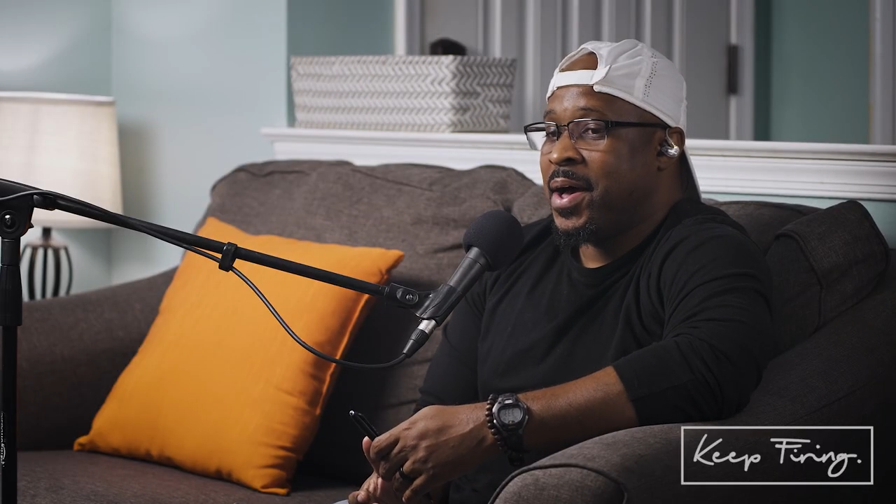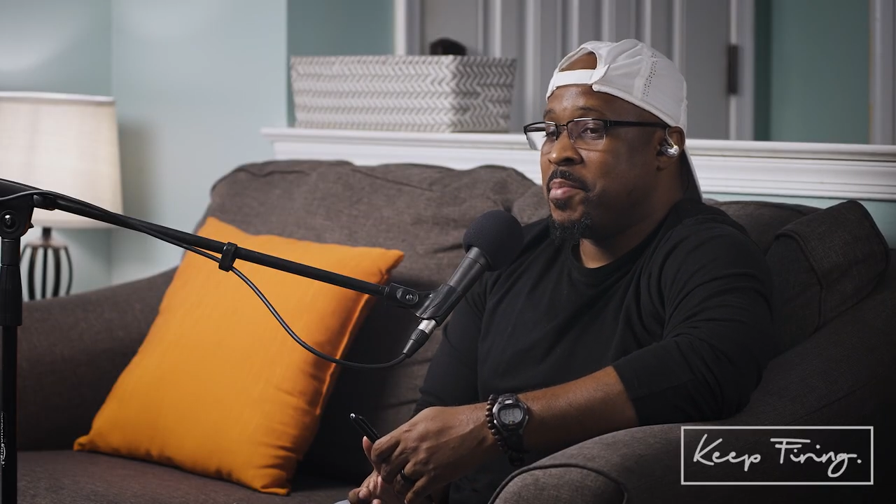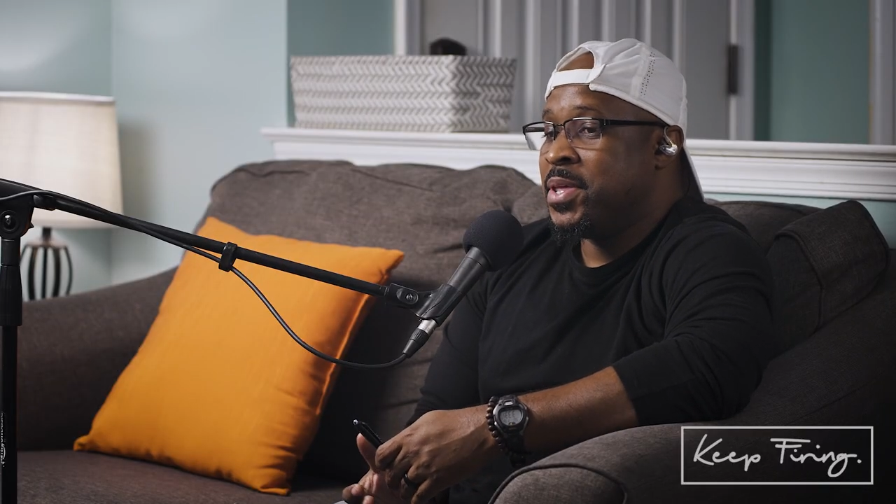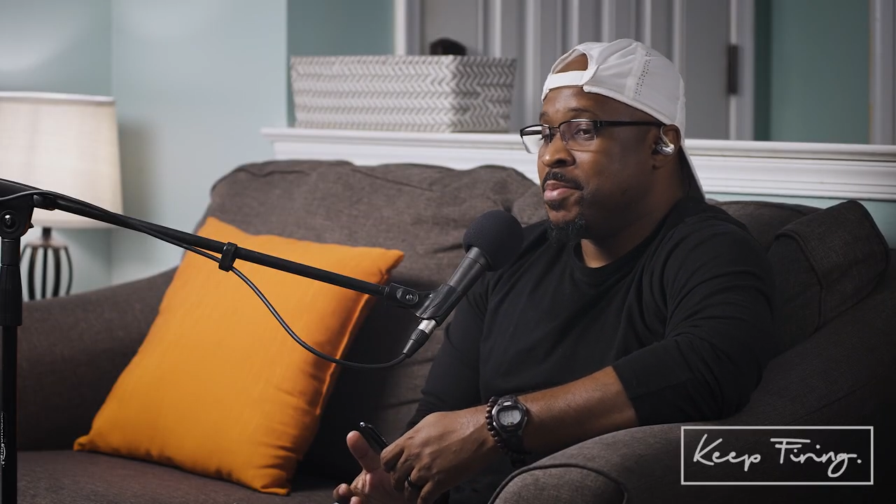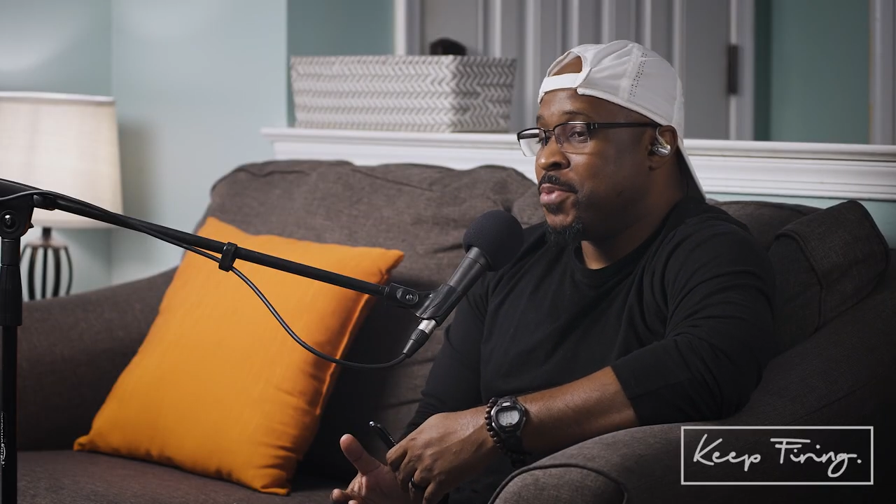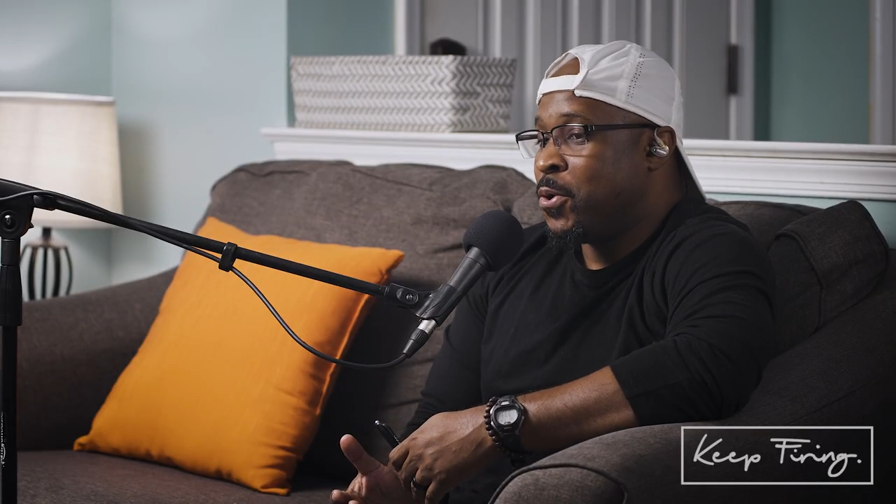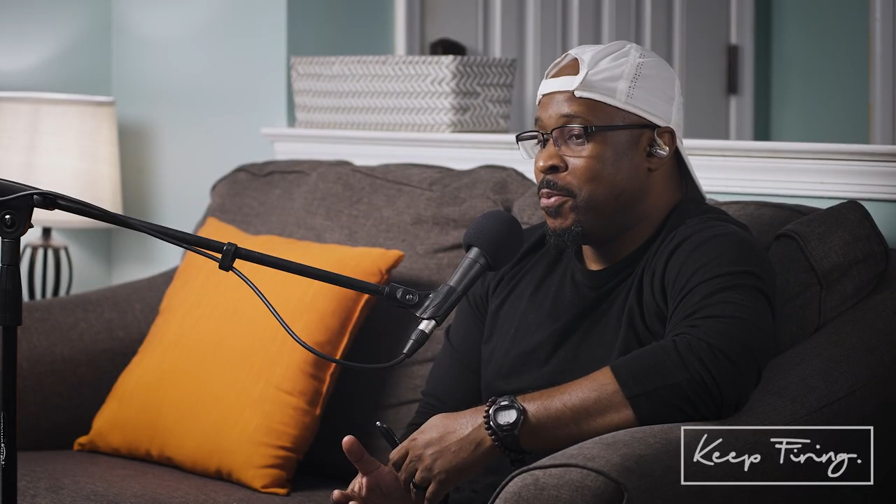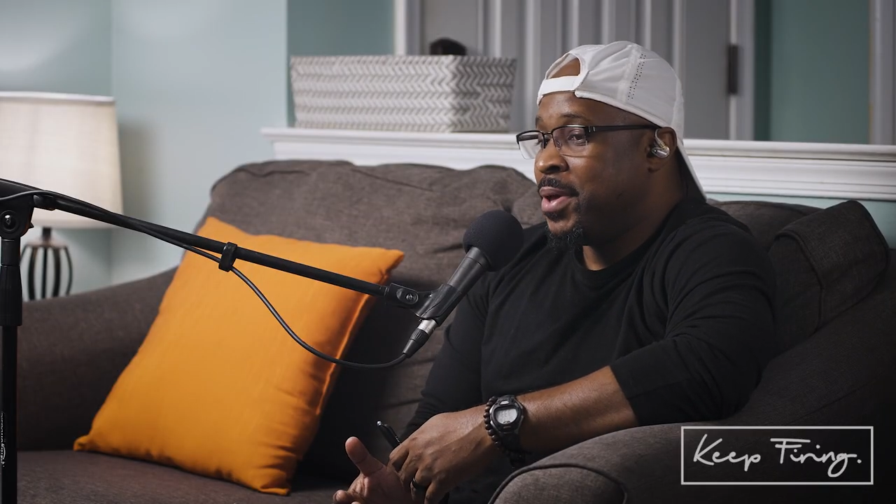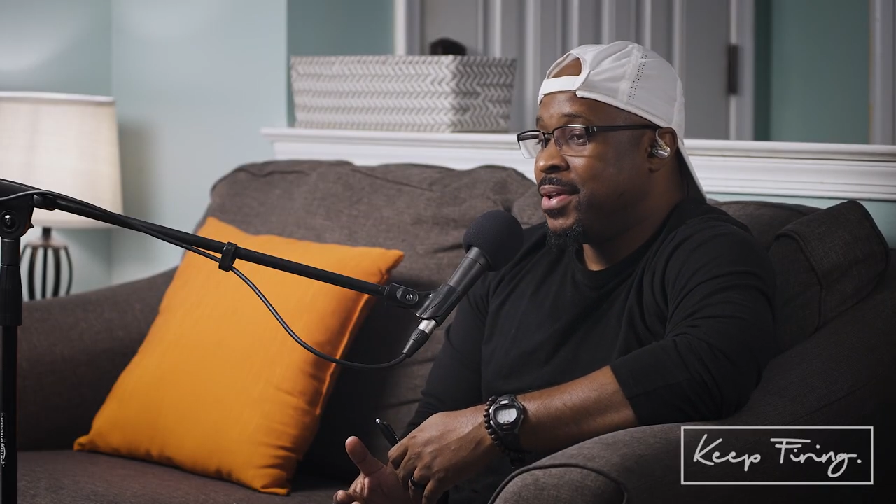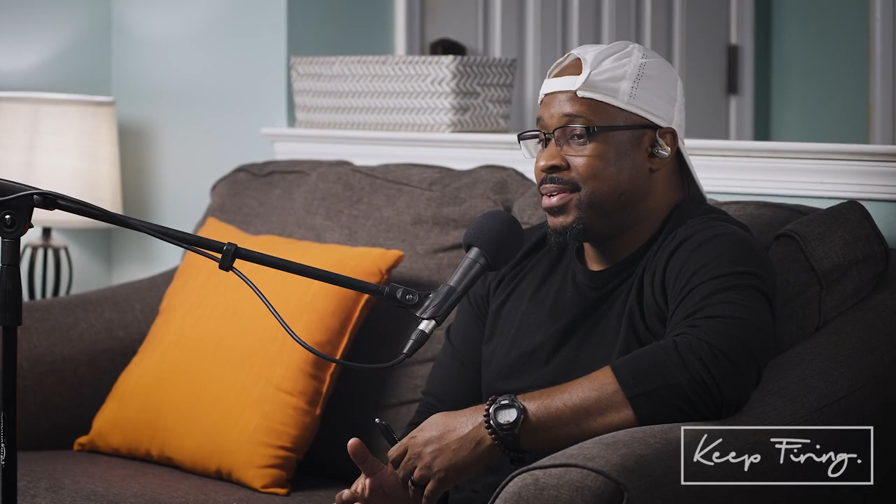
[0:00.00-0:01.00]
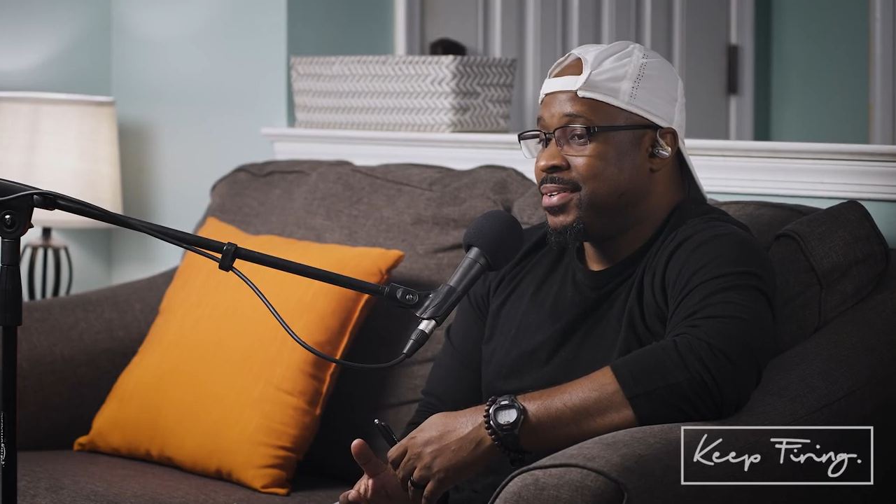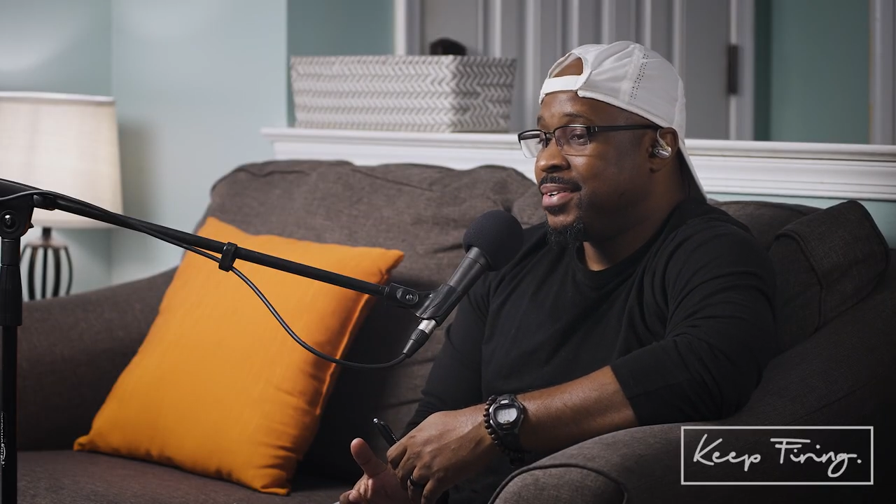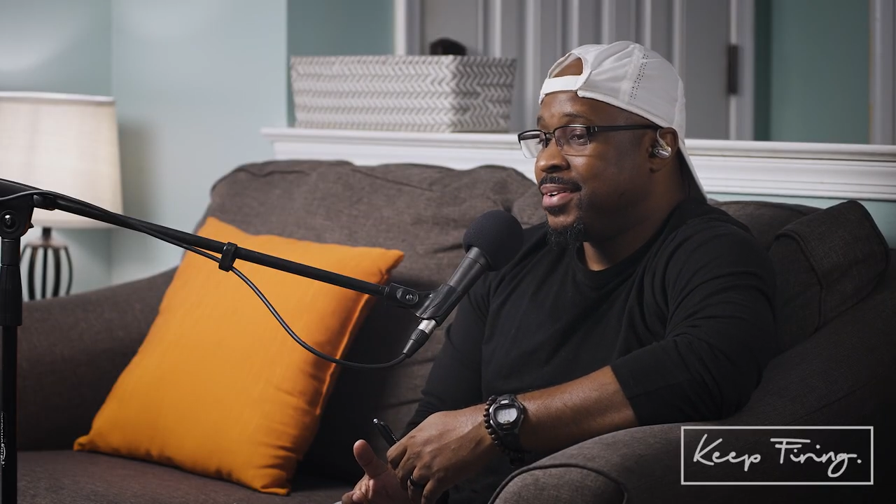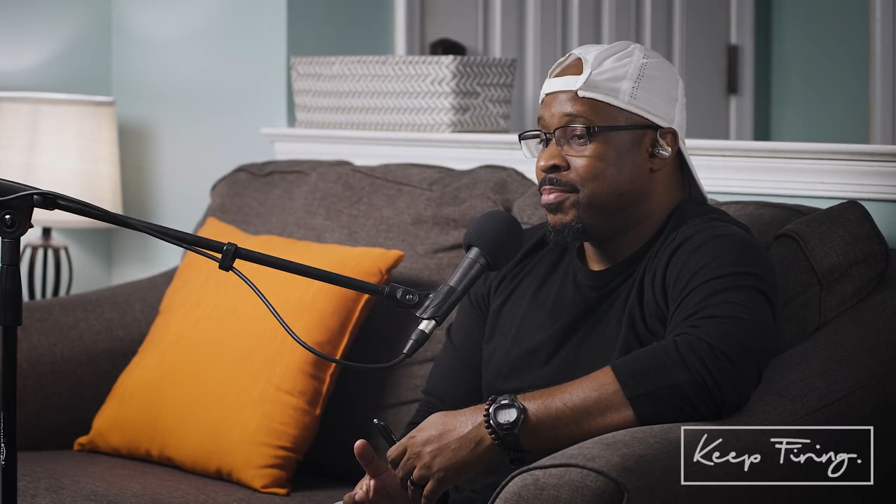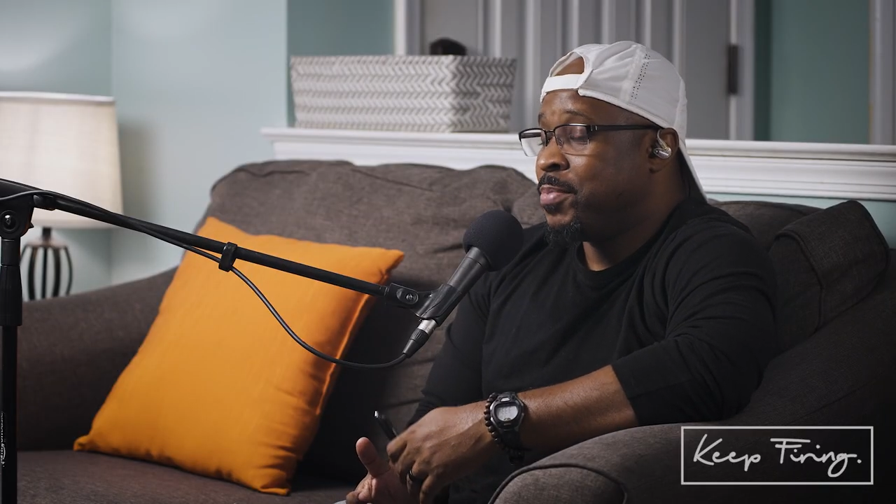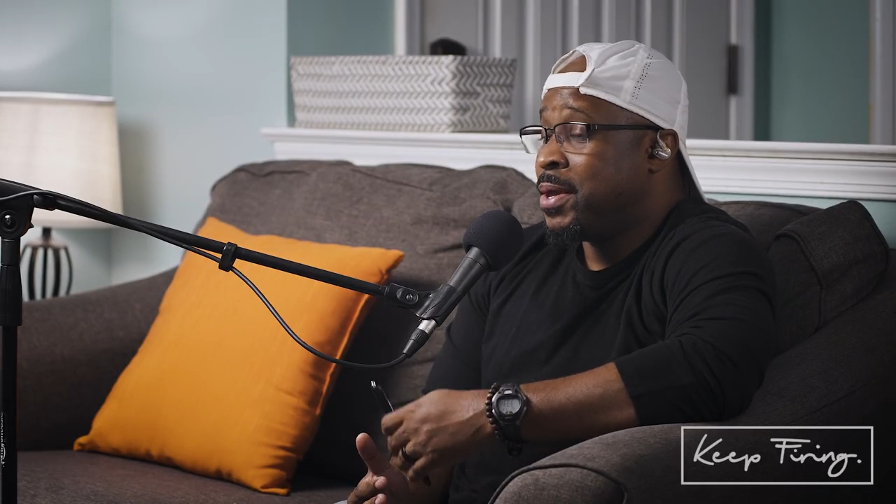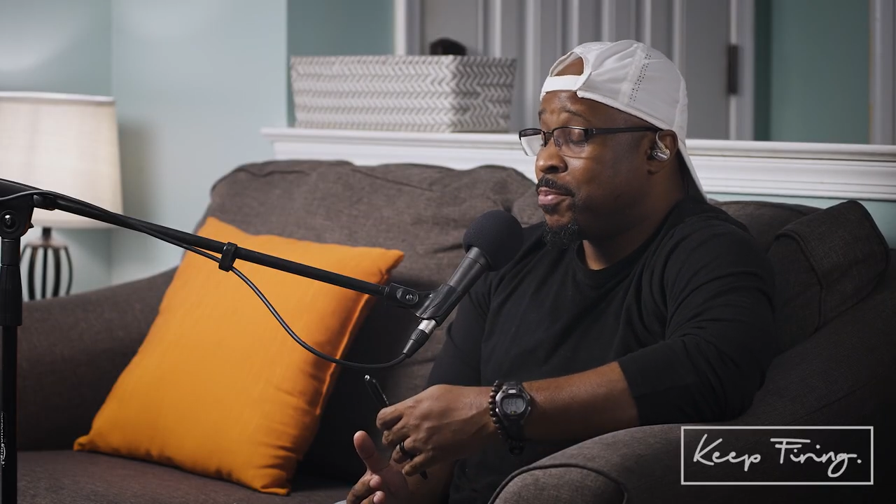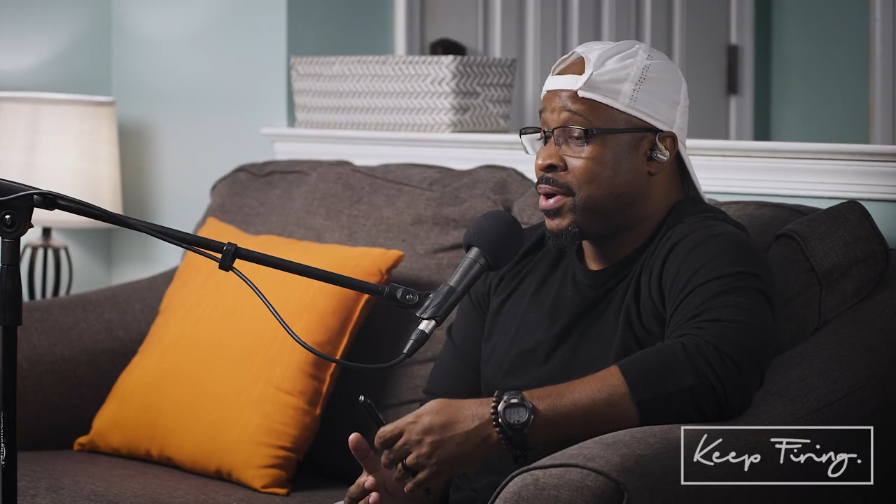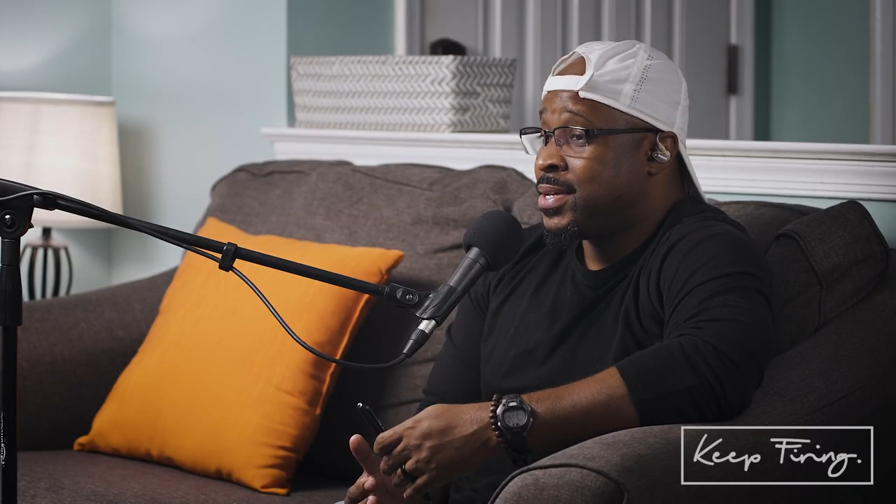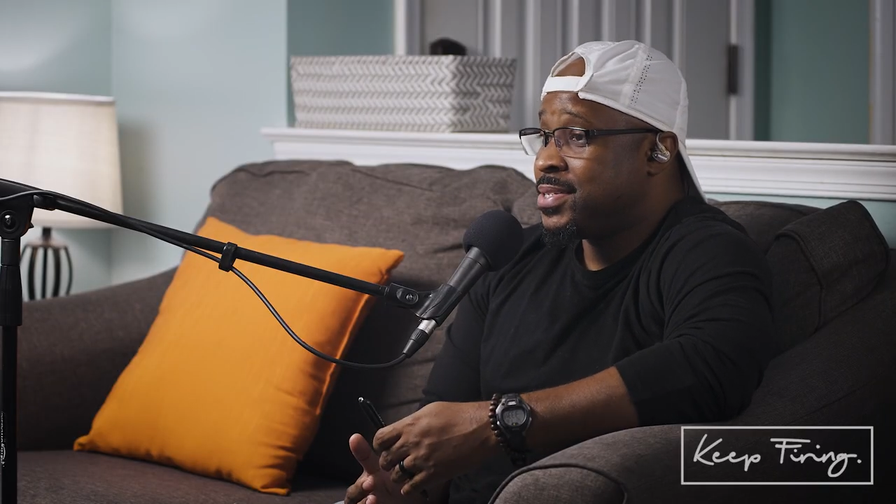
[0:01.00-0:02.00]
I'm in the moment, being
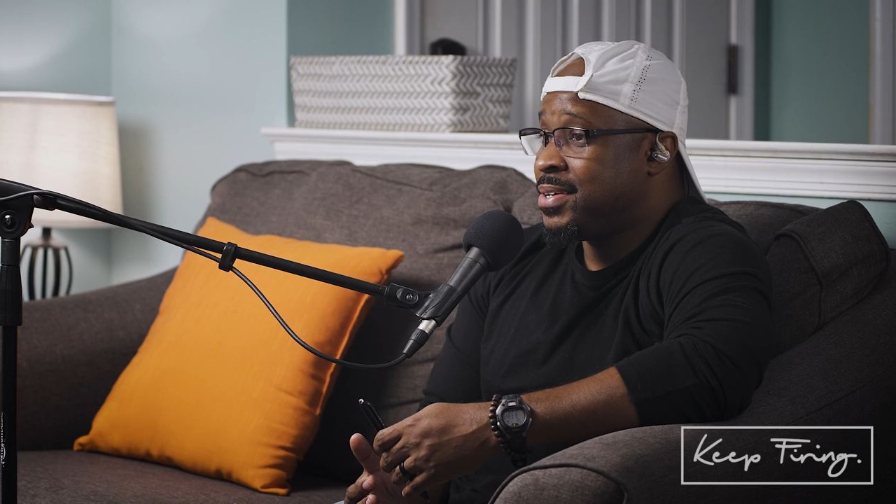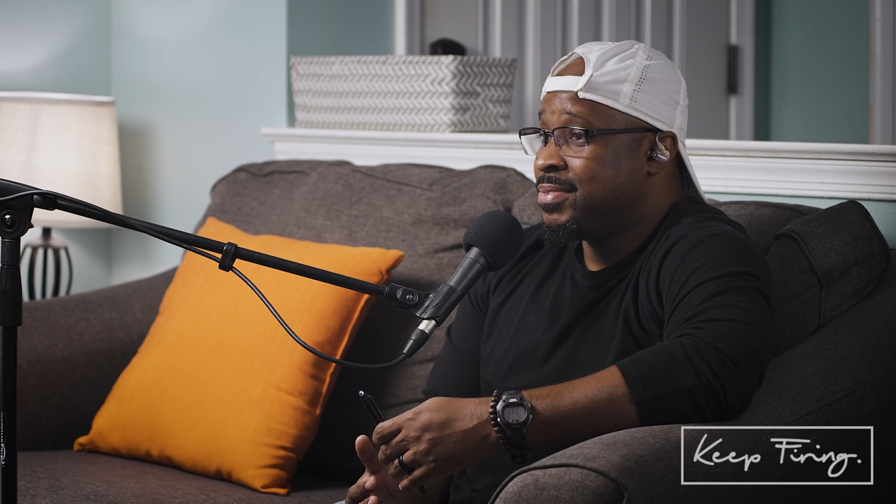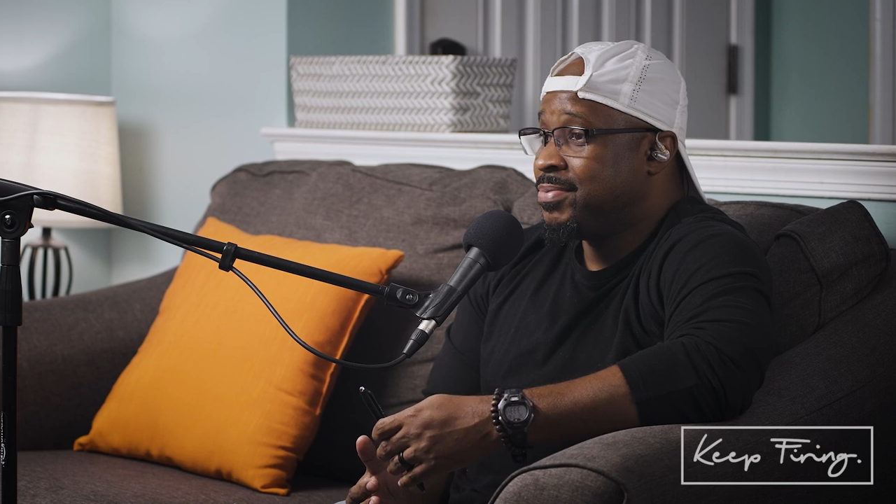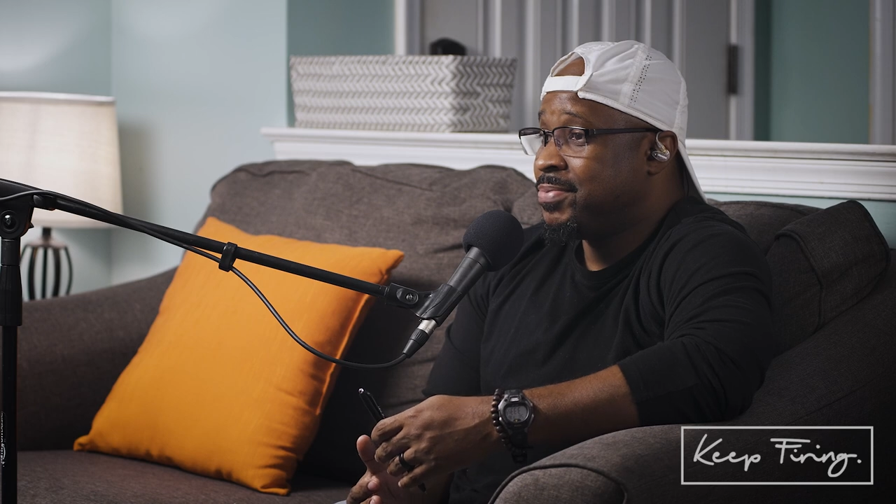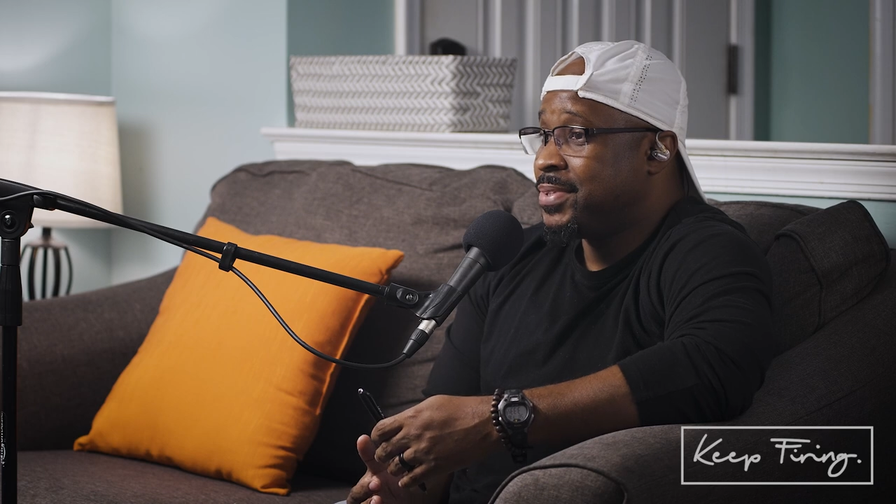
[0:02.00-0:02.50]
present.